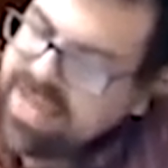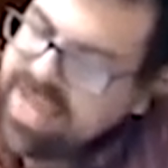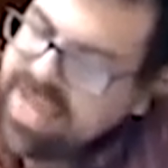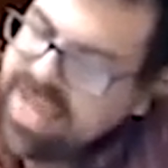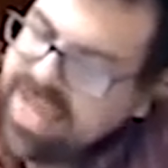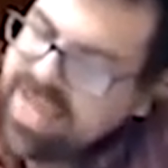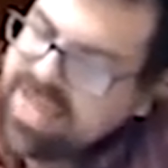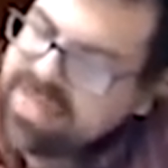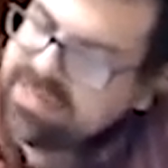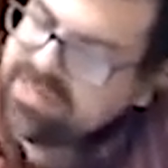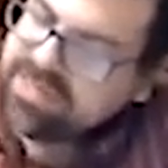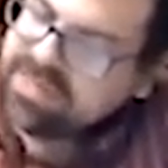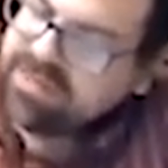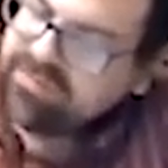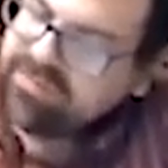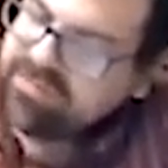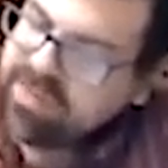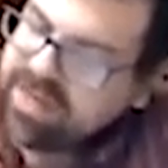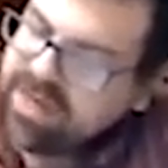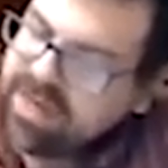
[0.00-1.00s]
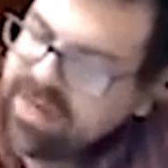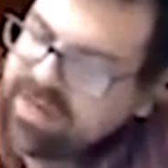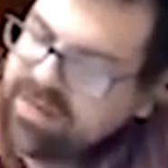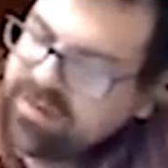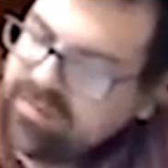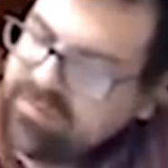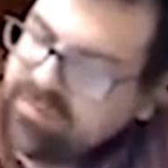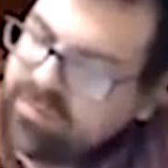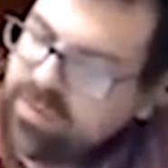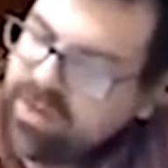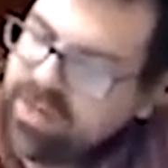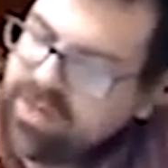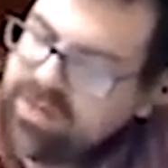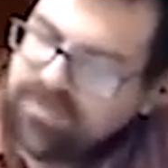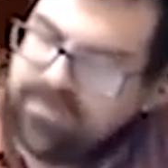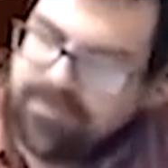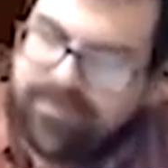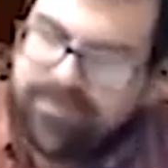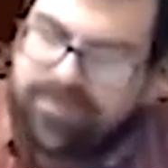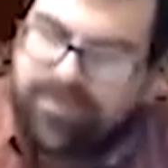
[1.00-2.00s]
They add to give me negative
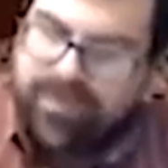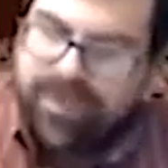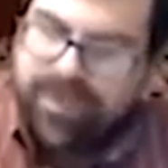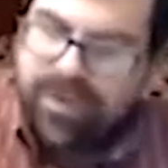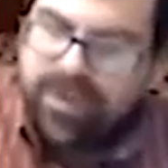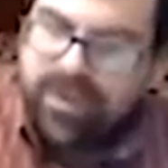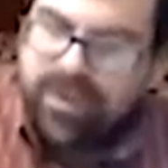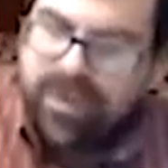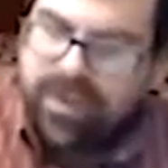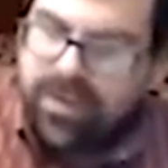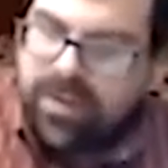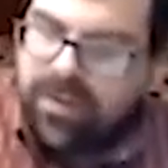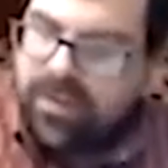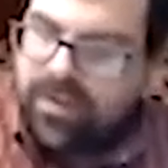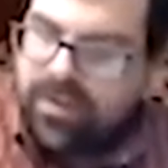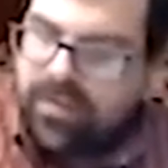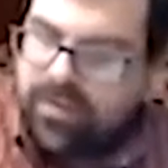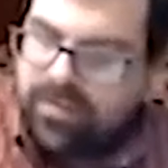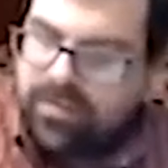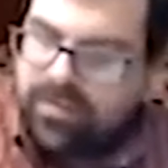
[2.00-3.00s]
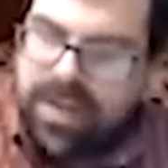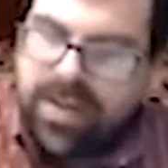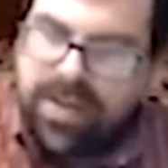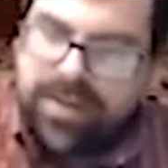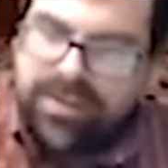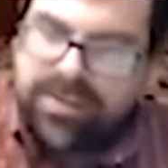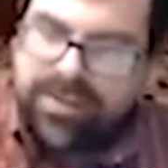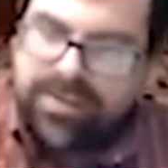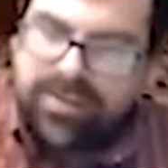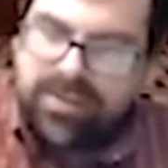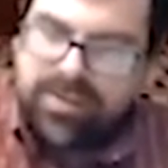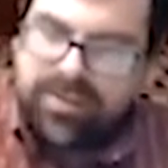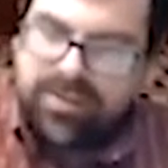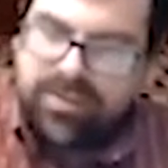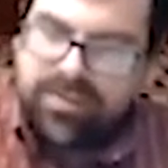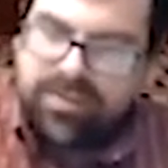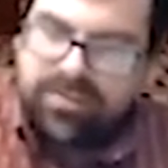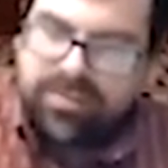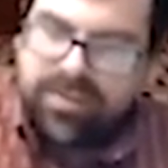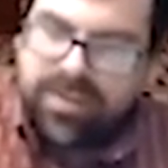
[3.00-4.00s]
1. Minus
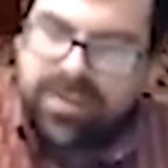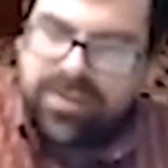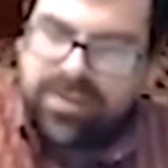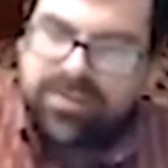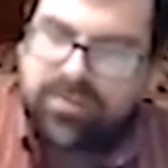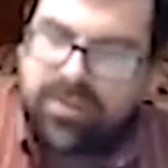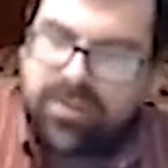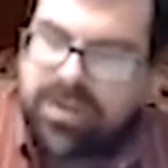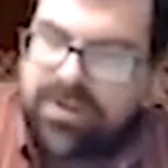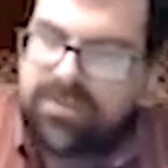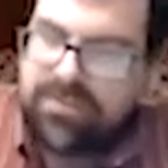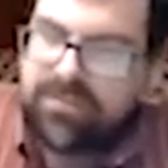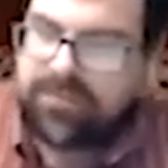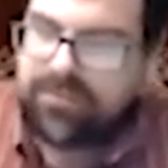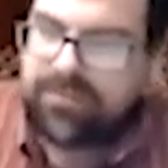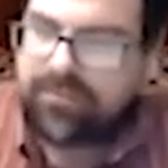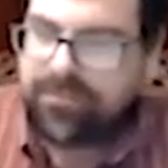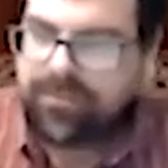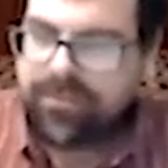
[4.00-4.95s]
2 plus 1.